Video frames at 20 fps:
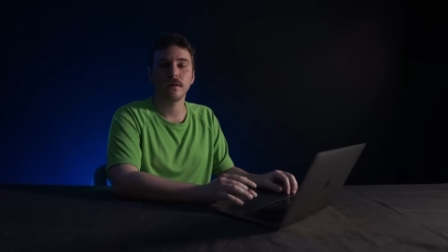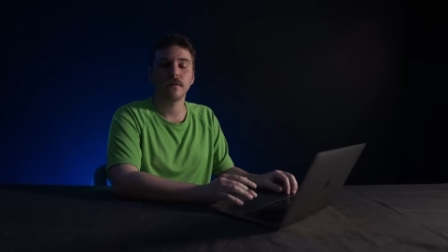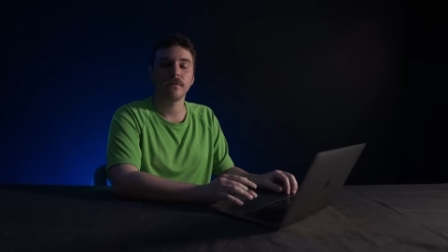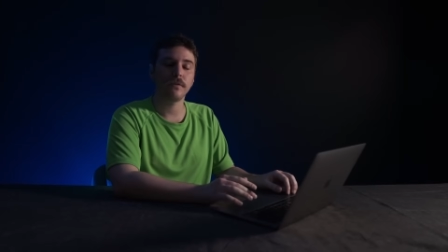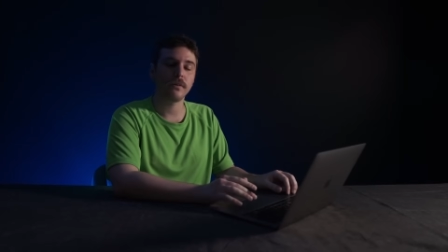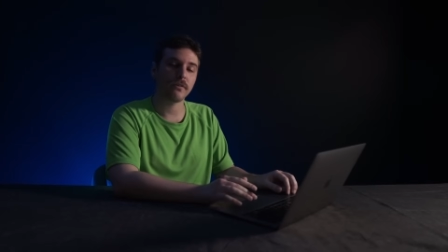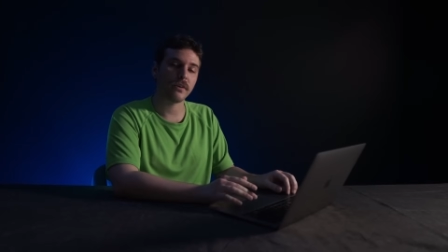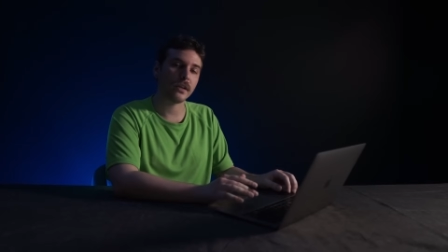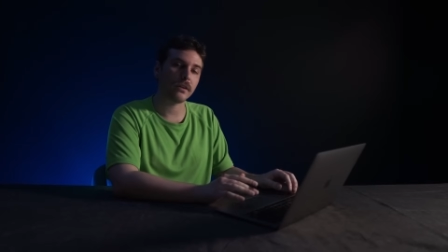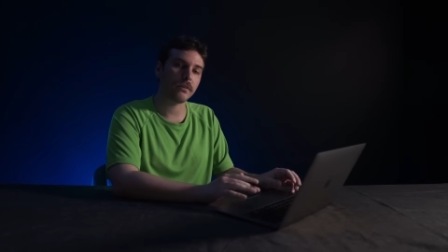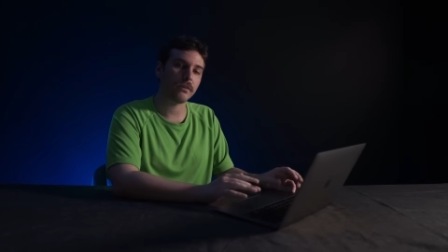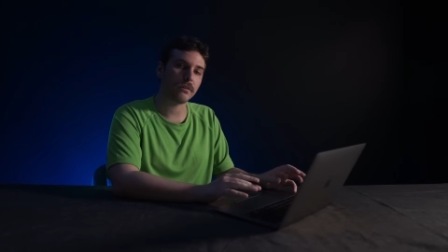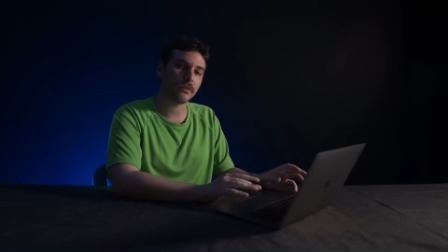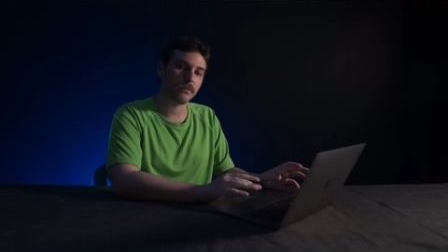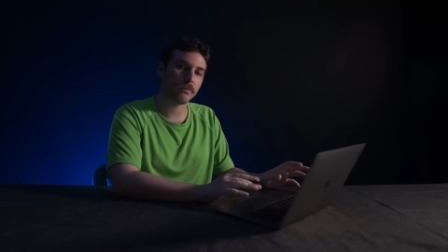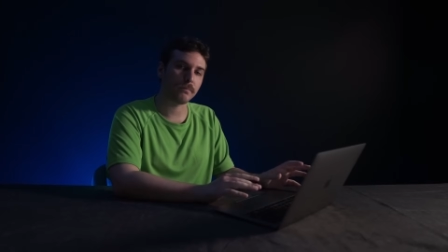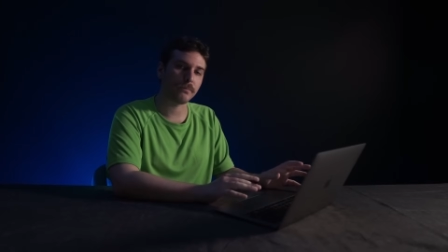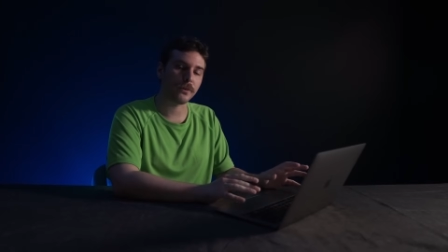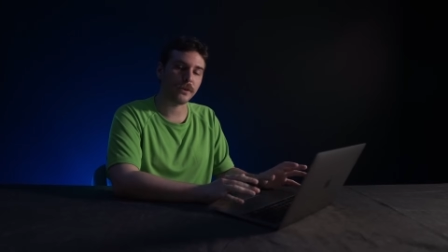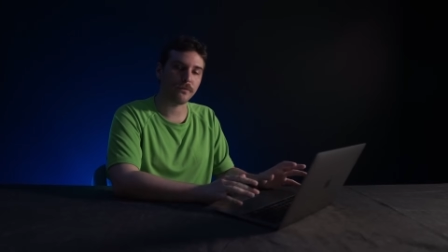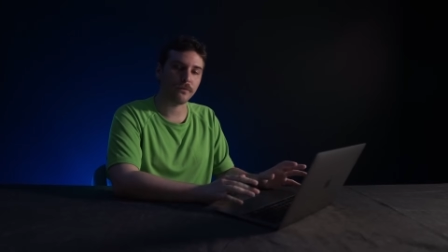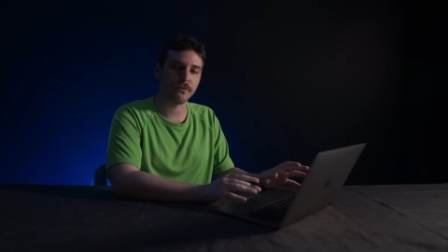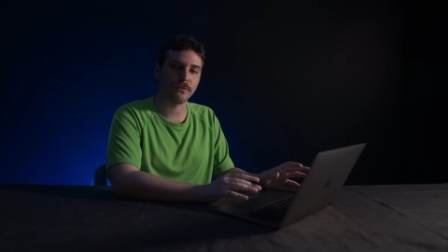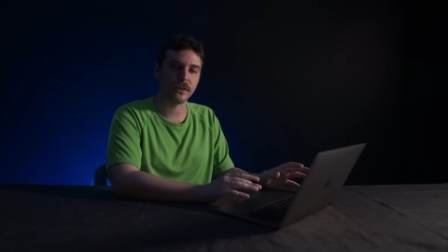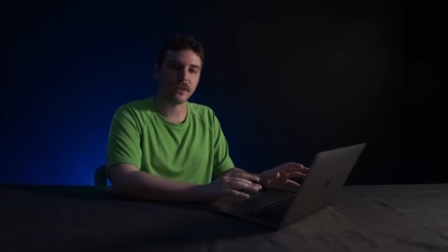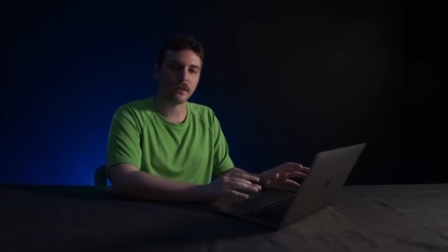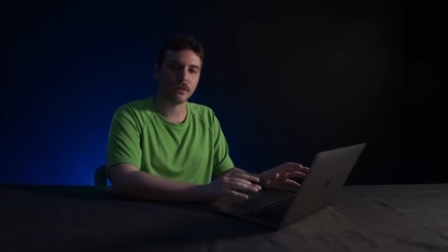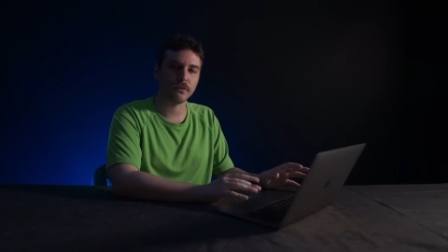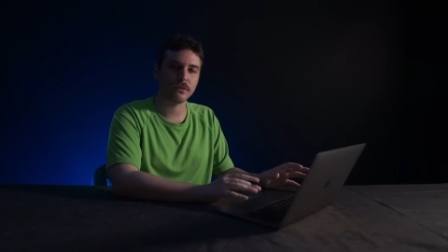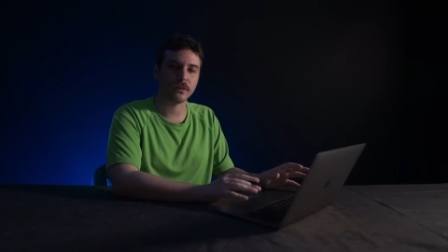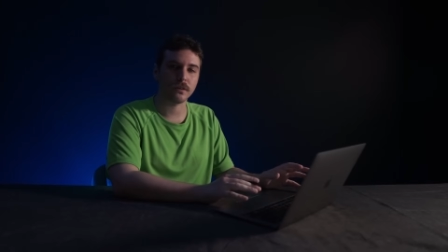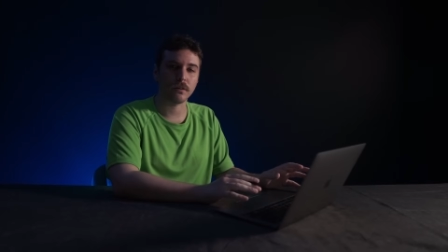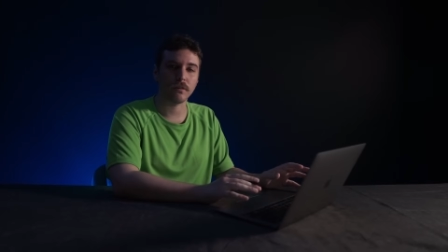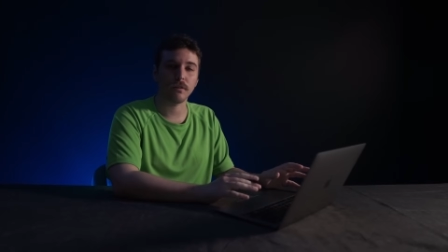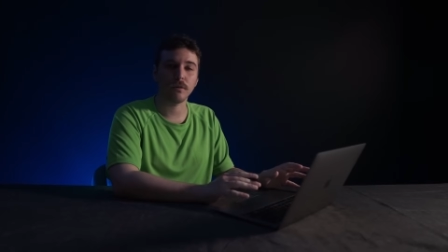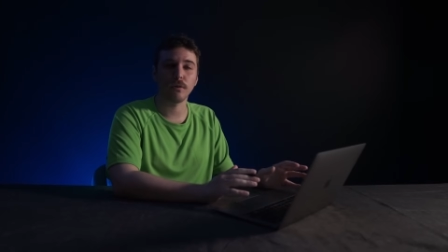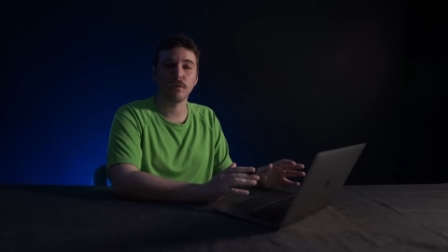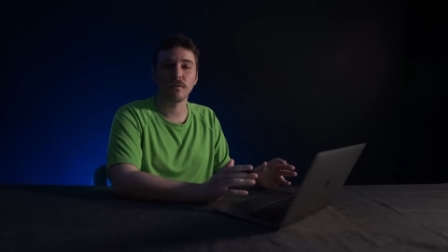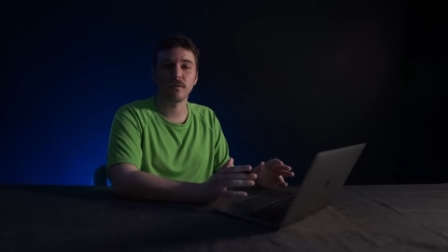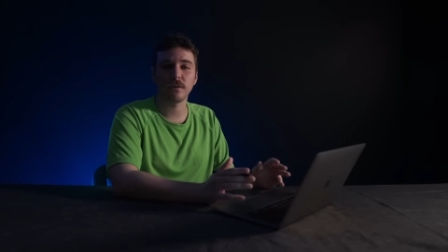We render the preview videos at a
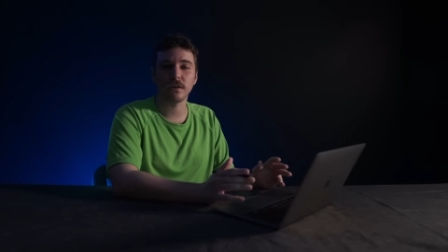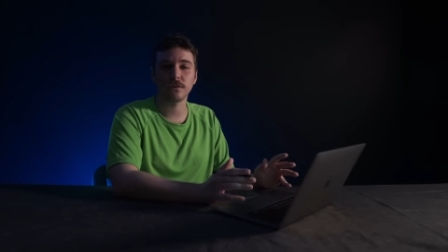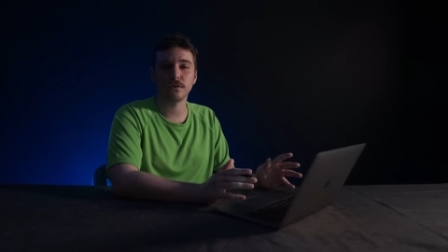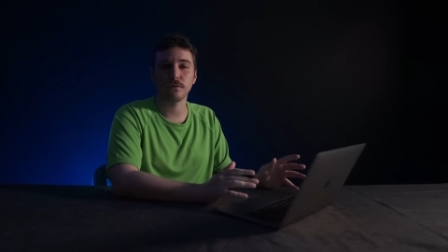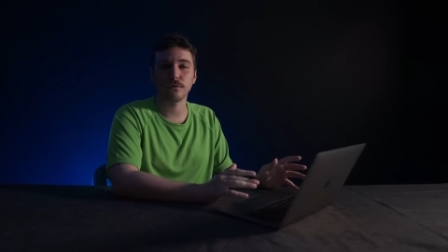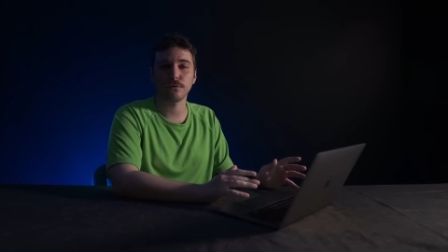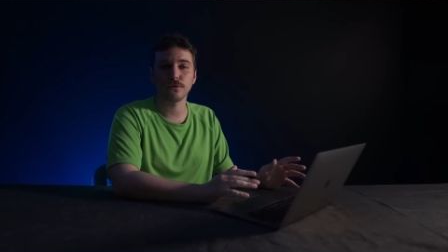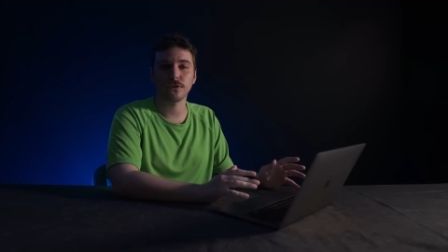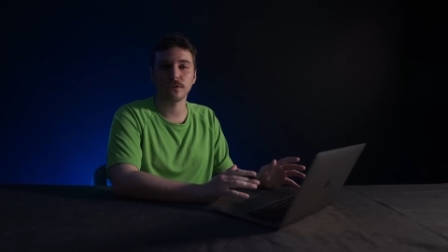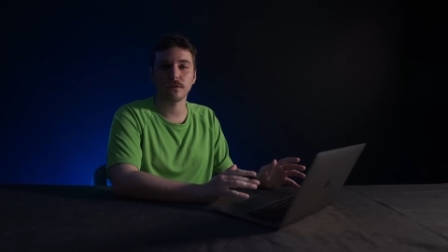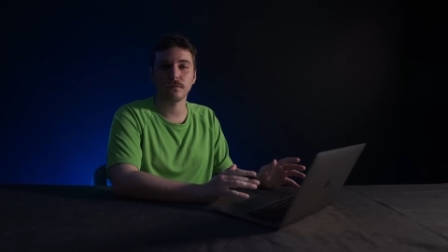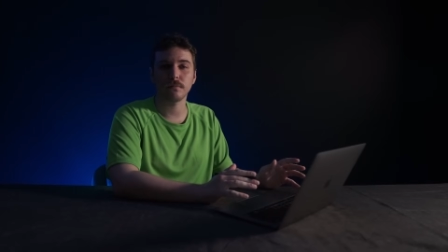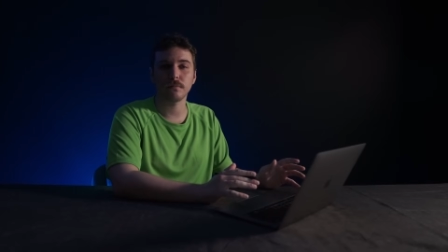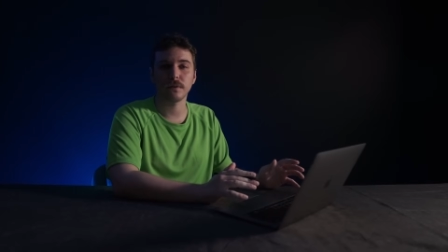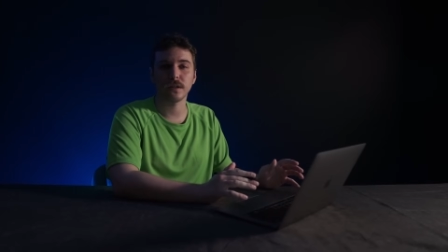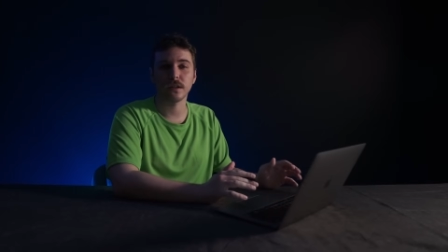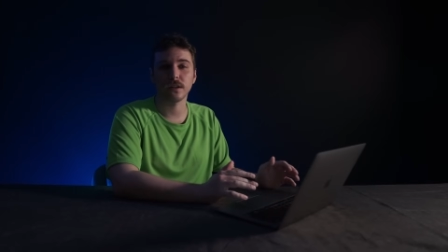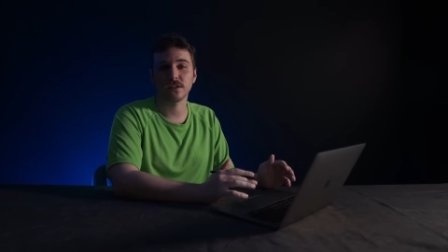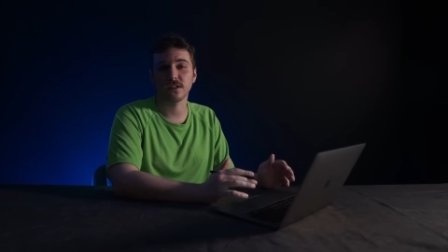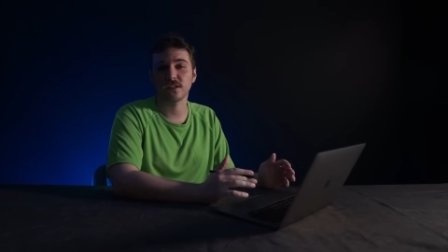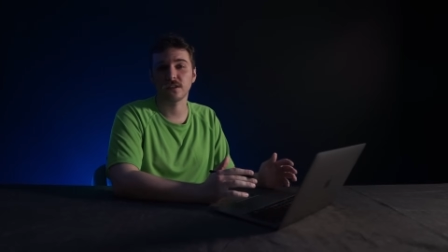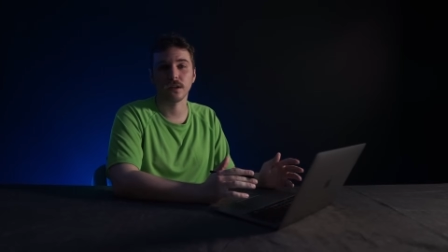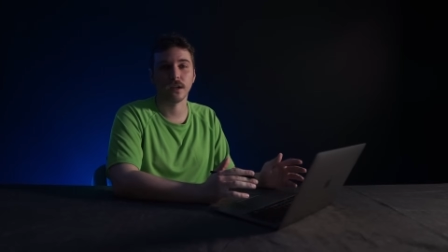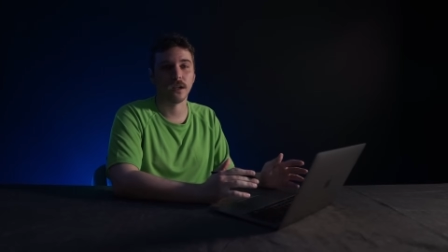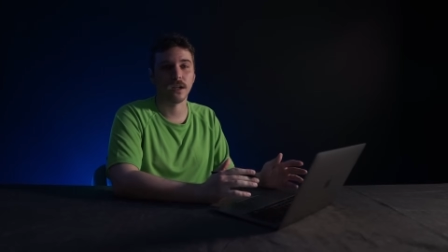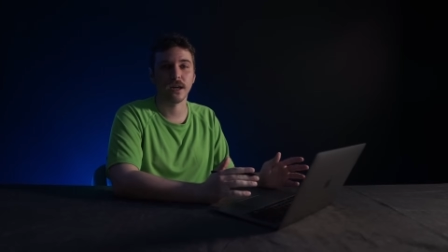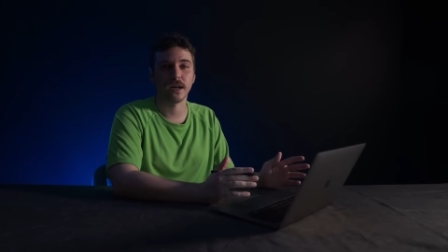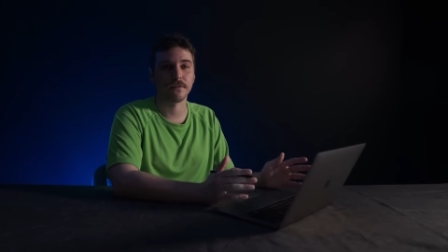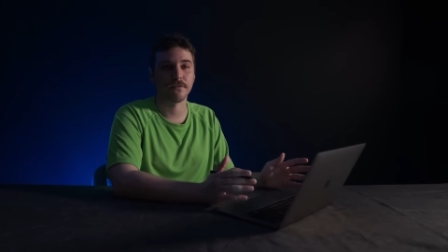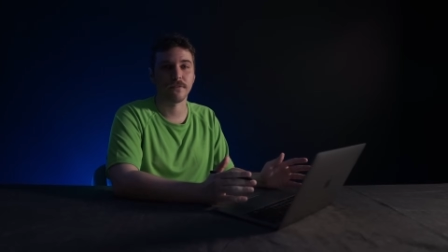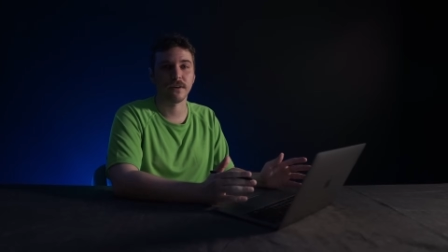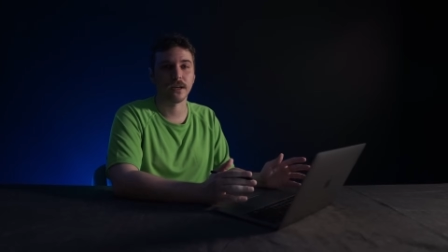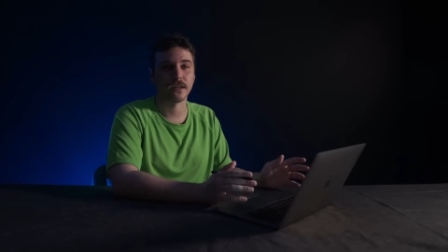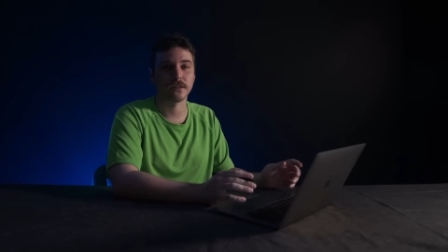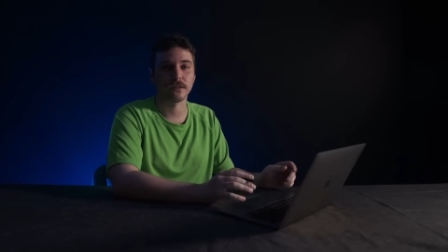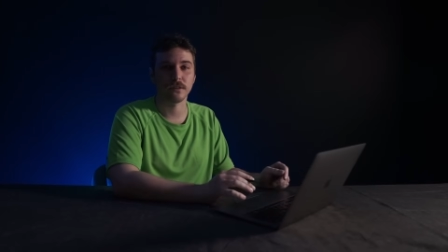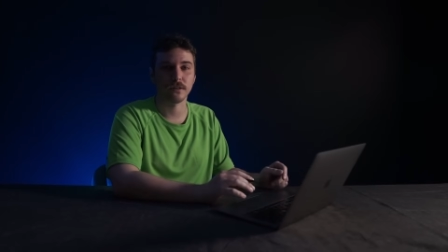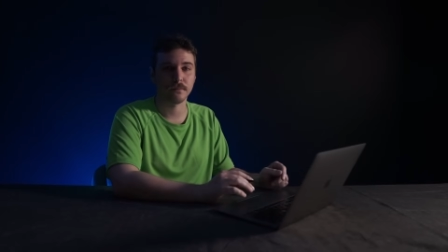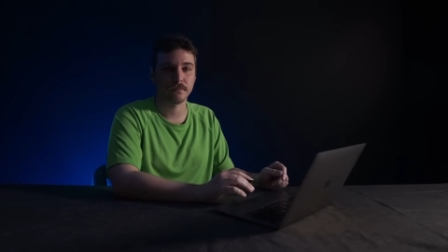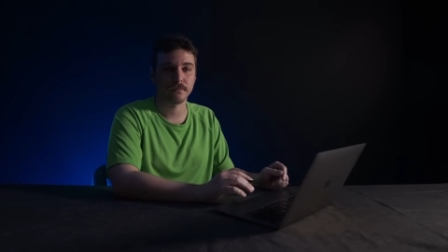lower resolution because it's a lot faster.